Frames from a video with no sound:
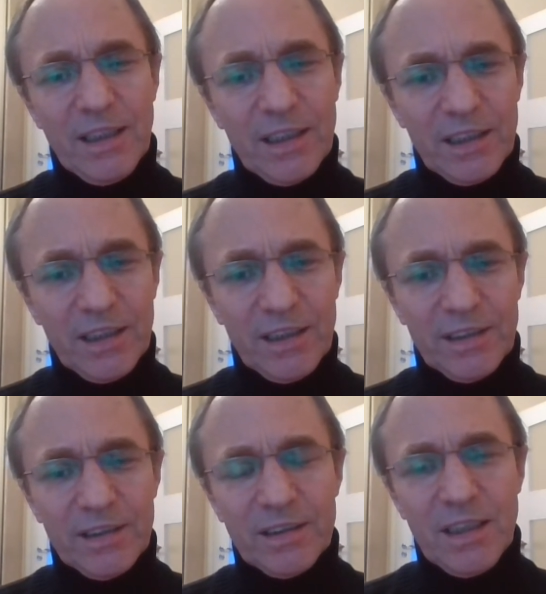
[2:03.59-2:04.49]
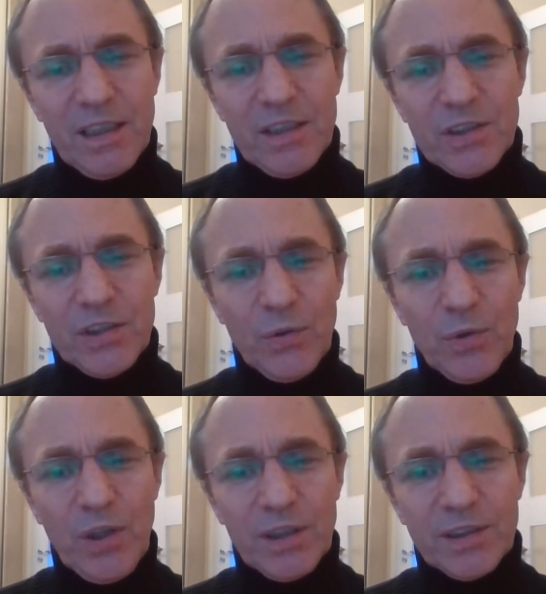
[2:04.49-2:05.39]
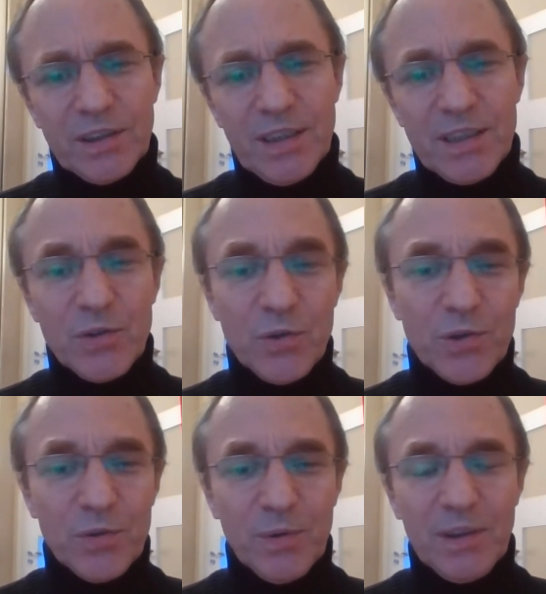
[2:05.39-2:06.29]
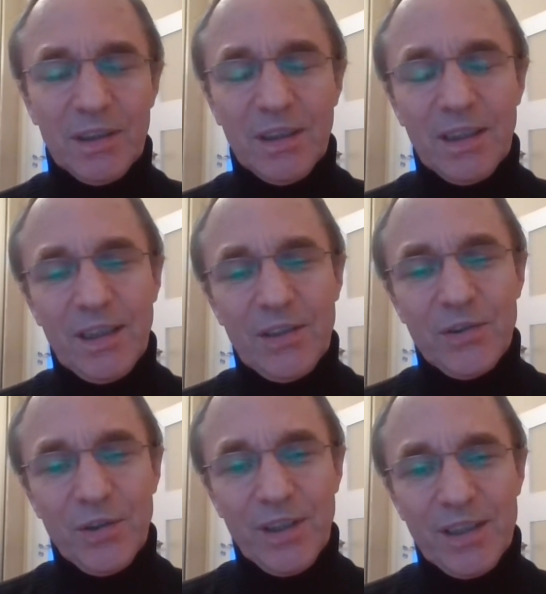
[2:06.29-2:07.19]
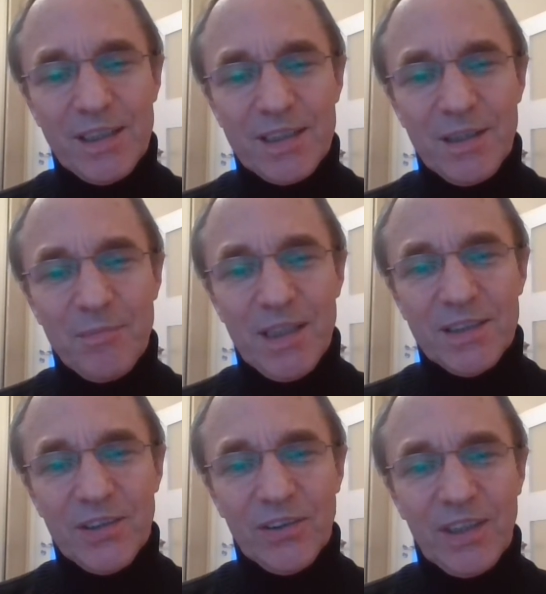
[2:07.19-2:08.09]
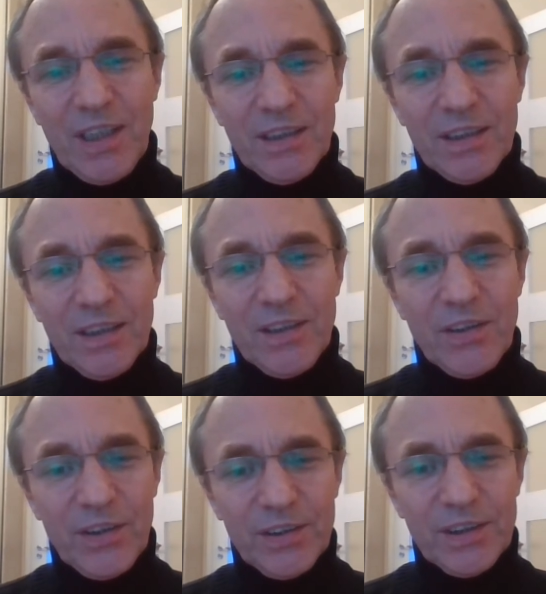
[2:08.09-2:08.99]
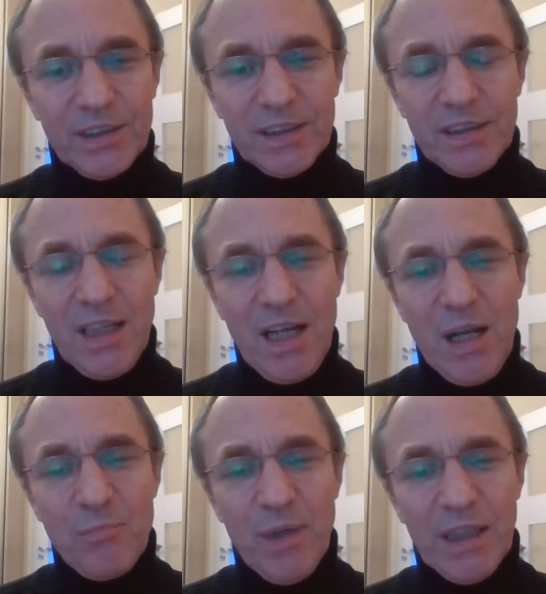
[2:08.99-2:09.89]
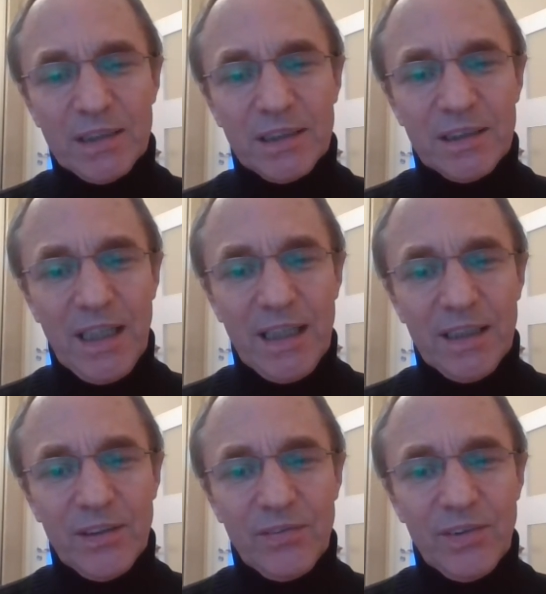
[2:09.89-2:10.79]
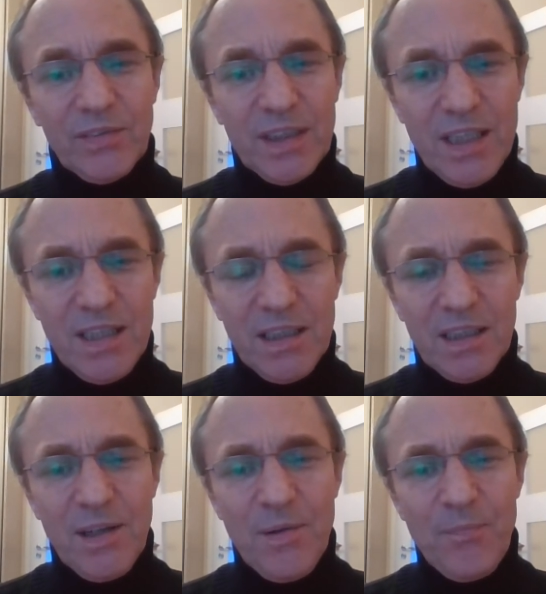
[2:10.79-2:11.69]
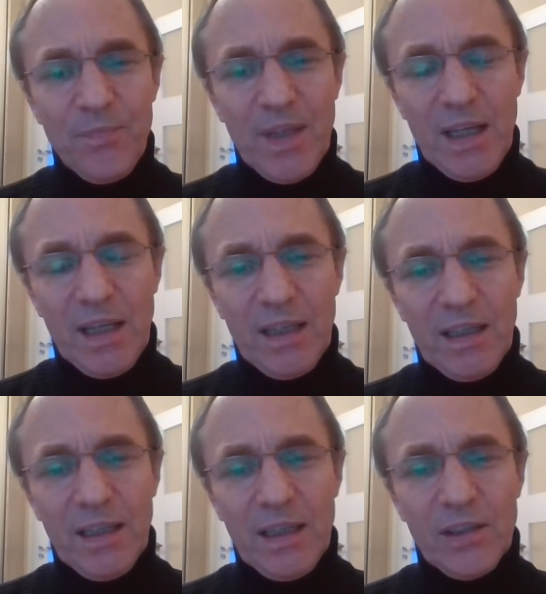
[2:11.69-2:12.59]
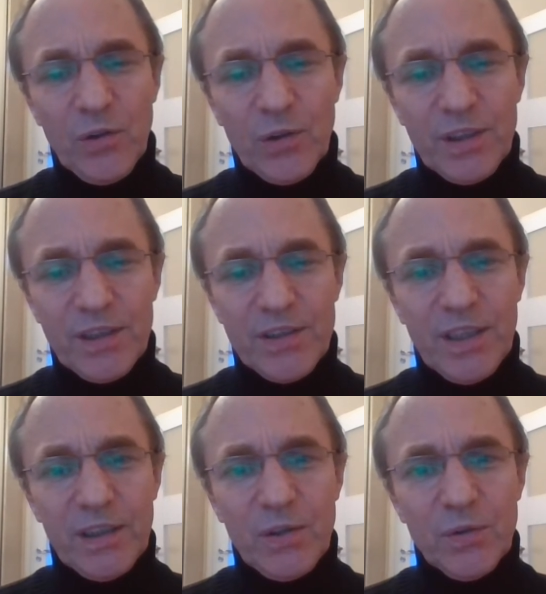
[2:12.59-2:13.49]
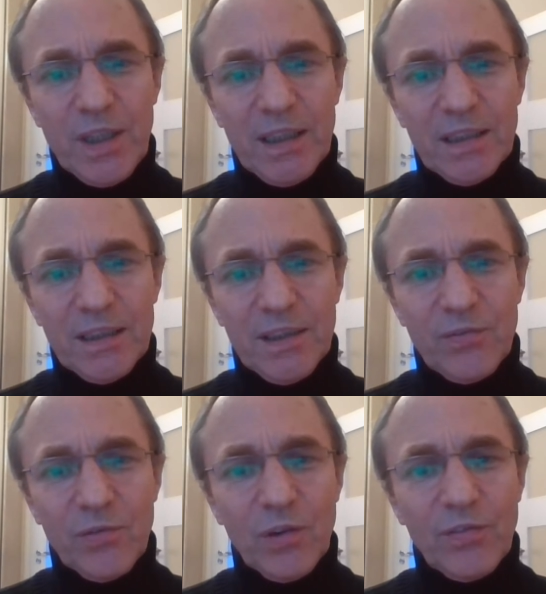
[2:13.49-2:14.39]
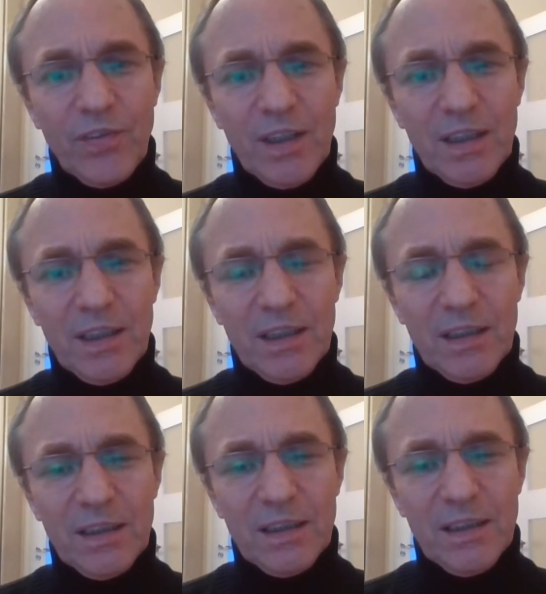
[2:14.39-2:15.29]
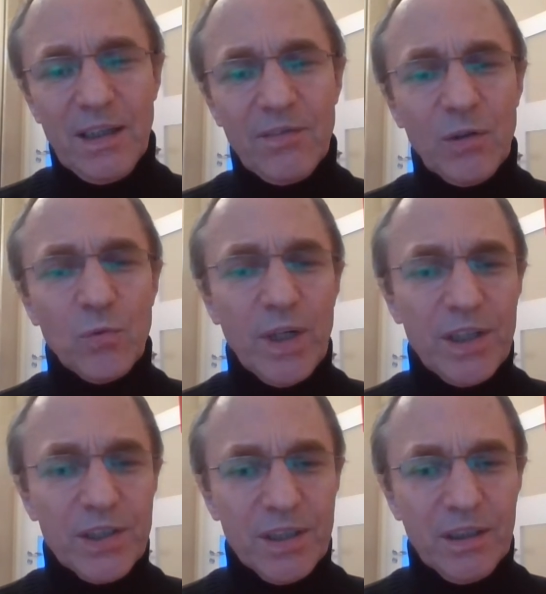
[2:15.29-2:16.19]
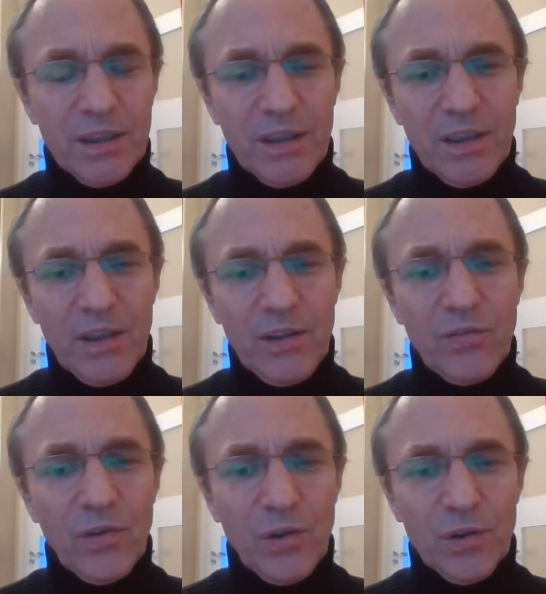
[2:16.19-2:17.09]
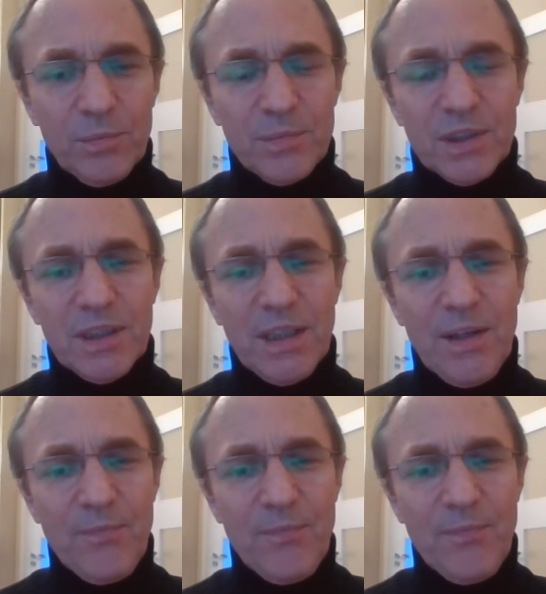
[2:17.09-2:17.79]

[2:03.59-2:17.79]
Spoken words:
earlier, so not as usual during this semester 10:30, but 10:15, in order that you can fulfill evaluation forms,